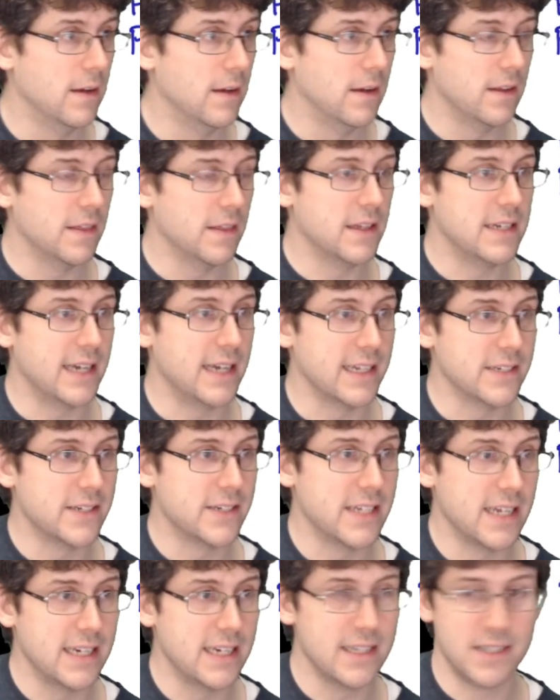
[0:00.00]
The dollar
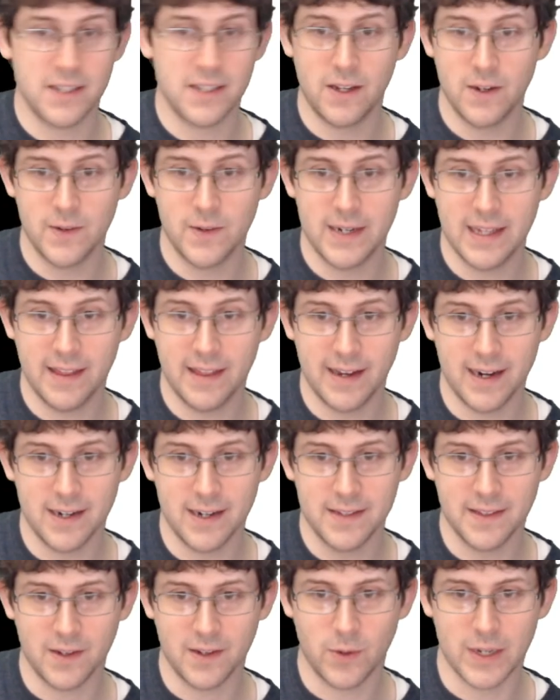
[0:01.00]
sign is already there
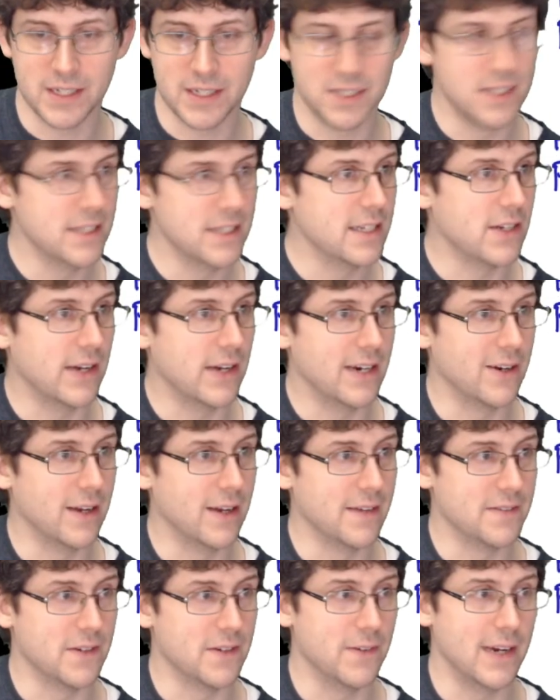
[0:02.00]
in the question, so I don't
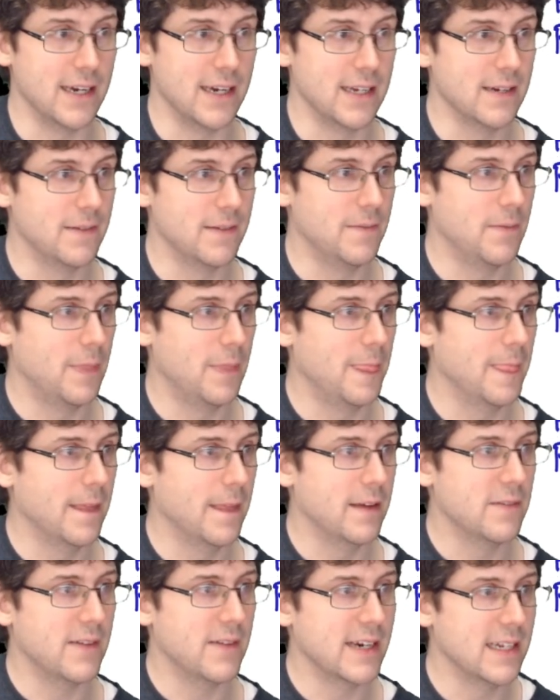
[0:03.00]
have to write it.
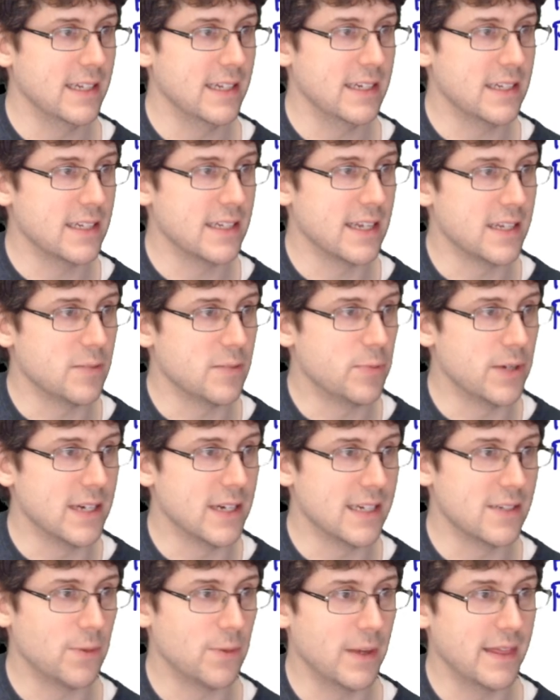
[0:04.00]
Finally, it says,
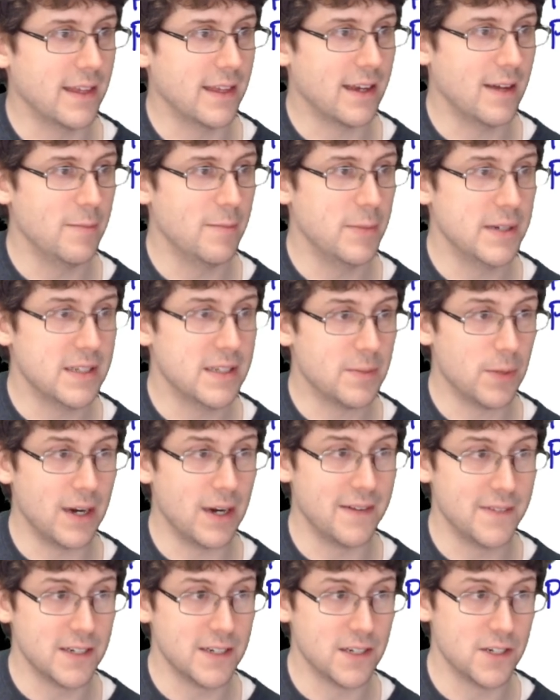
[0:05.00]
predict when the company's
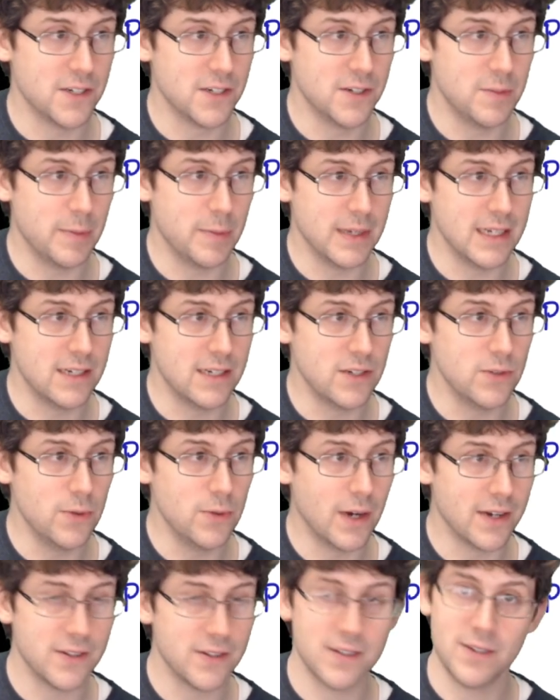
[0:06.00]
profit should be
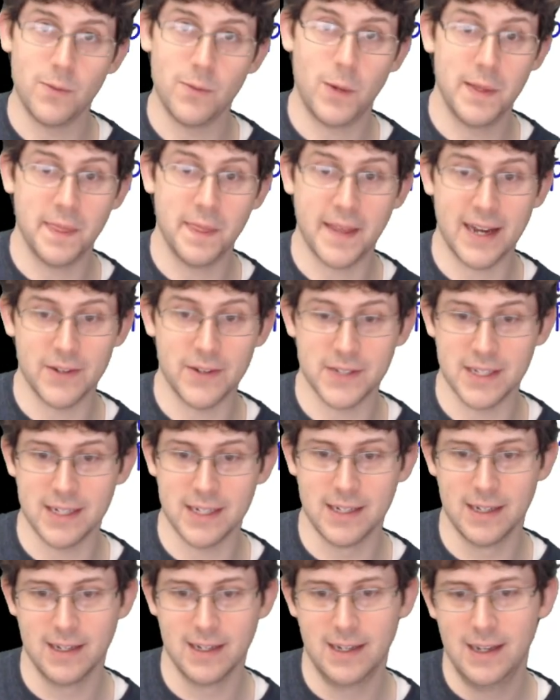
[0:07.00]

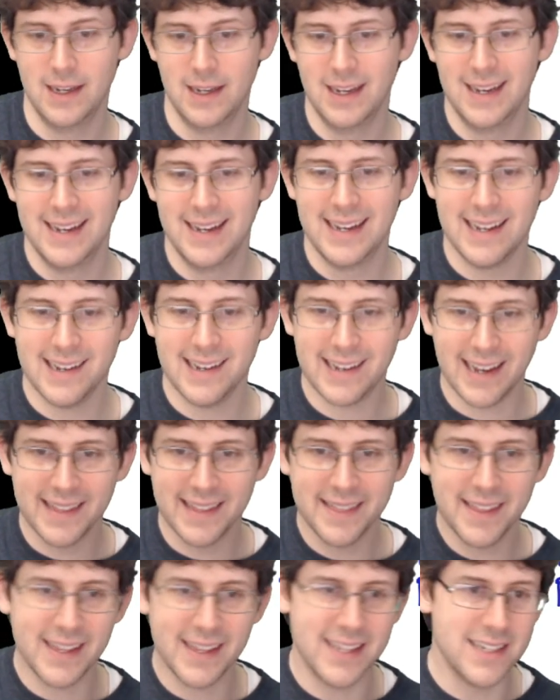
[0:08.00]
201,000.
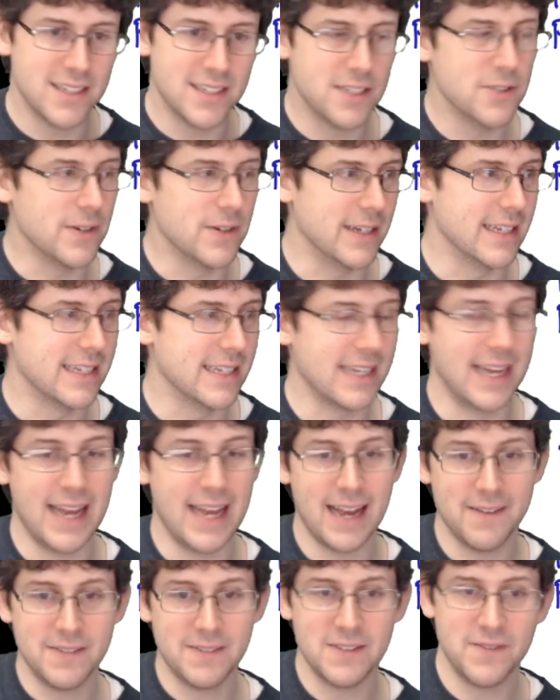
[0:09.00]
Again, the issue is I
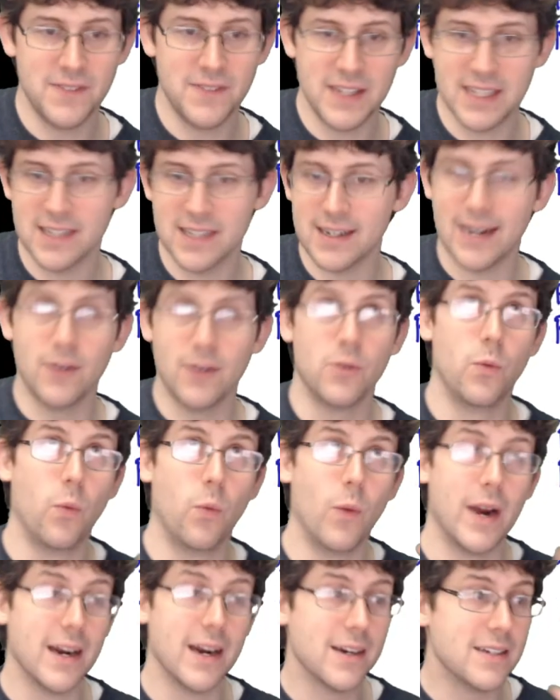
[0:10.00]
have to figure out
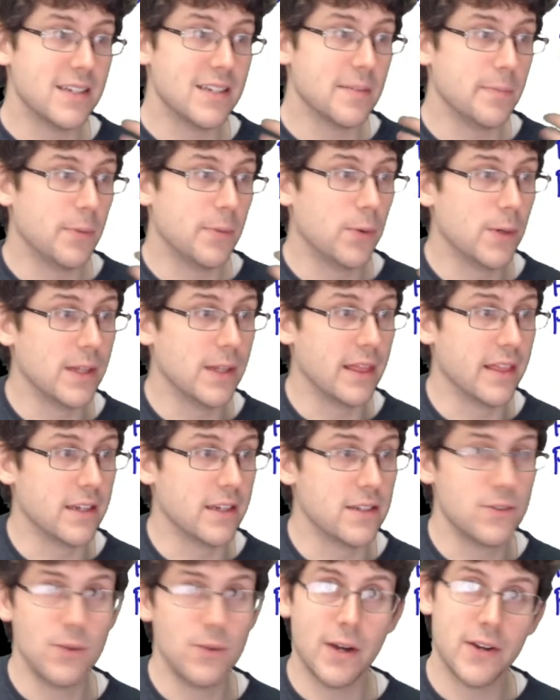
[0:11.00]
where to put the
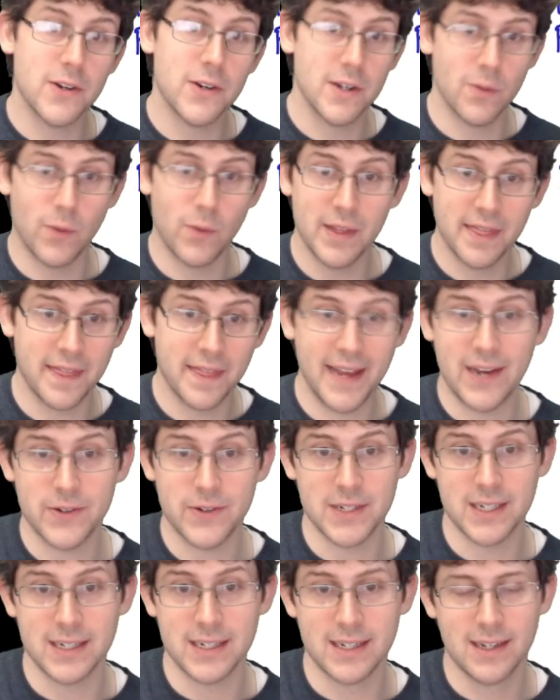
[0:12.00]

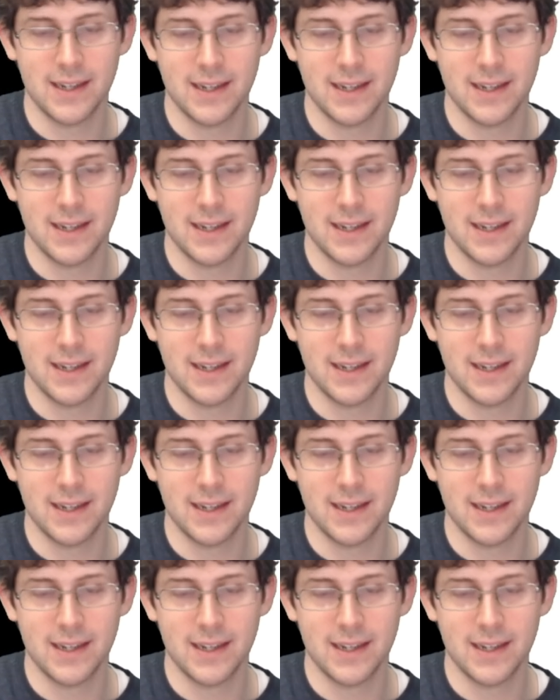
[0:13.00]
201,000.